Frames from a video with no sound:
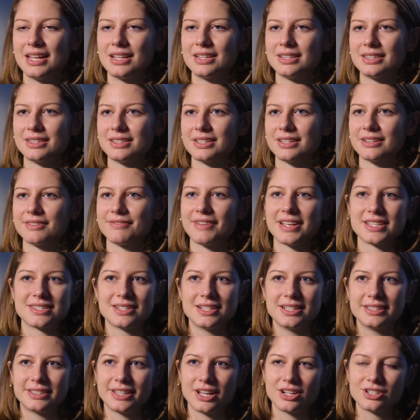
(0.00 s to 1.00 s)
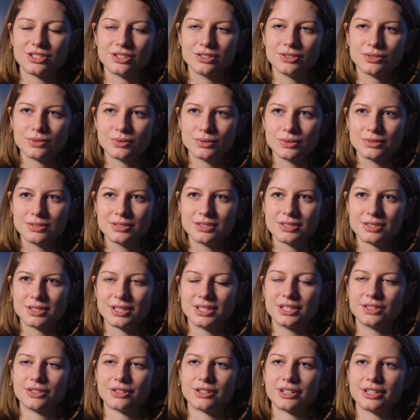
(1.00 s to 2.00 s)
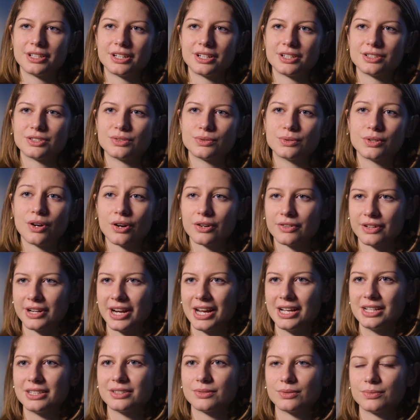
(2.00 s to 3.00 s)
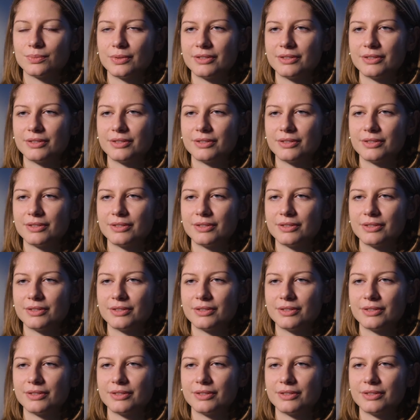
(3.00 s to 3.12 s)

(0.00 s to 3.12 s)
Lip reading: and facilitation tools in order to co-create